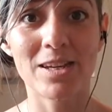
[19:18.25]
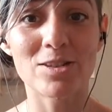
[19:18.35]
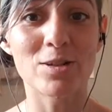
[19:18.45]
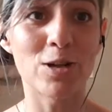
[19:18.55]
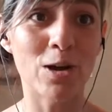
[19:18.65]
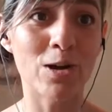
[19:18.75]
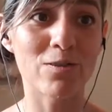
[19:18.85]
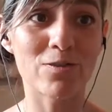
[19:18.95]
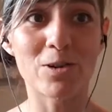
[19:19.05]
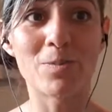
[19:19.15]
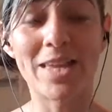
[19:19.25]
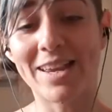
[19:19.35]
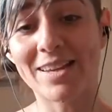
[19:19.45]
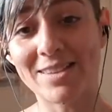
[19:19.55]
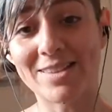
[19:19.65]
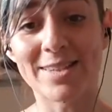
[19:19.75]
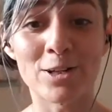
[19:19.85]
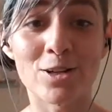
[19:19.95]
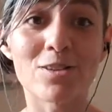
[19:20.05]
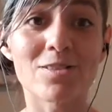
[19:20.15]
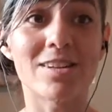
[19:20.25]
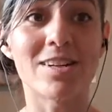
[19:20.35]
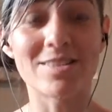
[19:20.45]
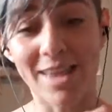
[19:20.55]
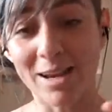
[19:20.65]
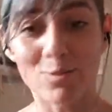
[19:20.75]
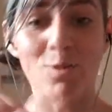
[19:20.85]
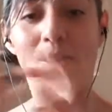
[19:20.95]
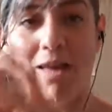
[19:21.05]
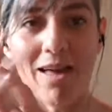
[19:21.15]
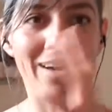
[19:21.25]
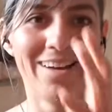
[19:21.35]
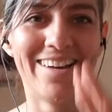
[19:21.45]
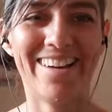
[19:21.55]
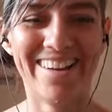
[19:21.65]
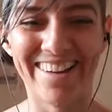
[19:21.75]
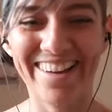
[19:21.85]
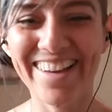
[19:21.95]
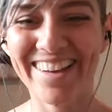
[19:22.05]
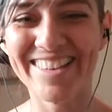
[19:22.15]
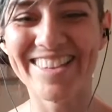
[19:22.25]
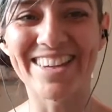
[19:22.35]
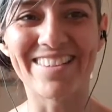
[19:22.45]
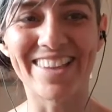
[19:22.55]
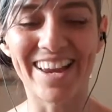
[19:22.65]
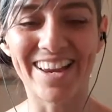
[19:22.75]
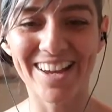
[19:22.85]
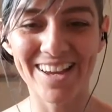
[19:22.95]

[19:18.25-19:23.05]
To go from like this earth that is like, to like,